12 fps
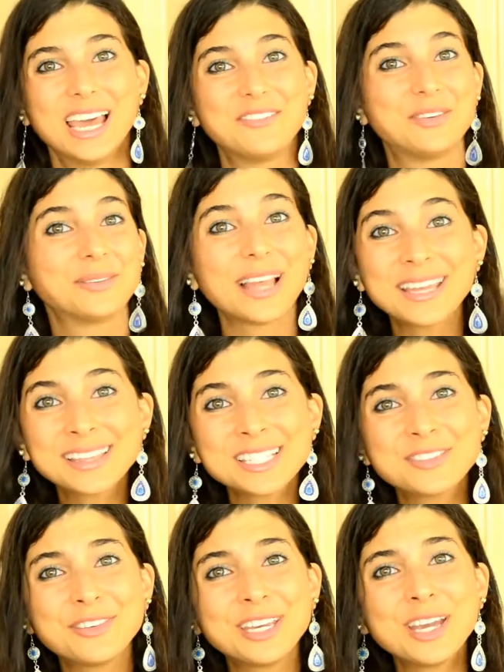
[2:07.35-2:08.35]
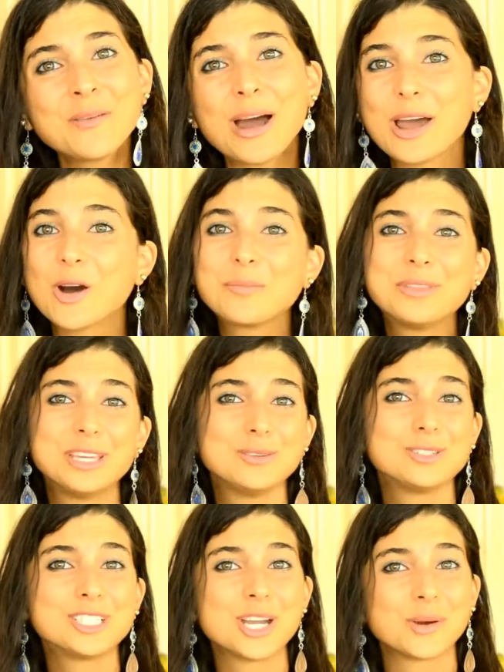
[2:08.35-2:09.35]
If you like this video, I hope that
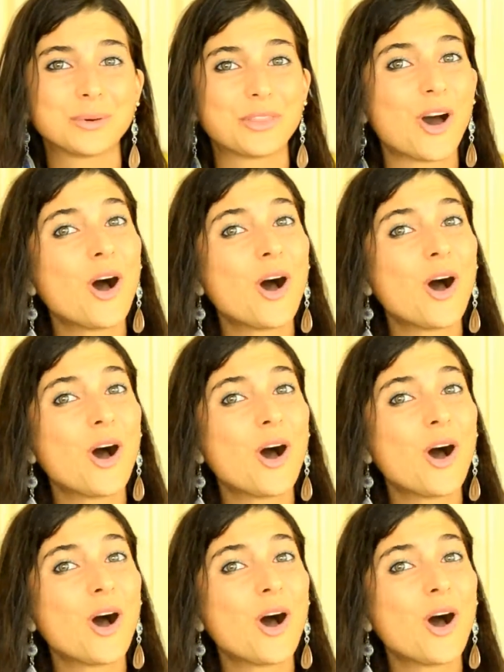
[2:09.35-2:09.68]
you share it with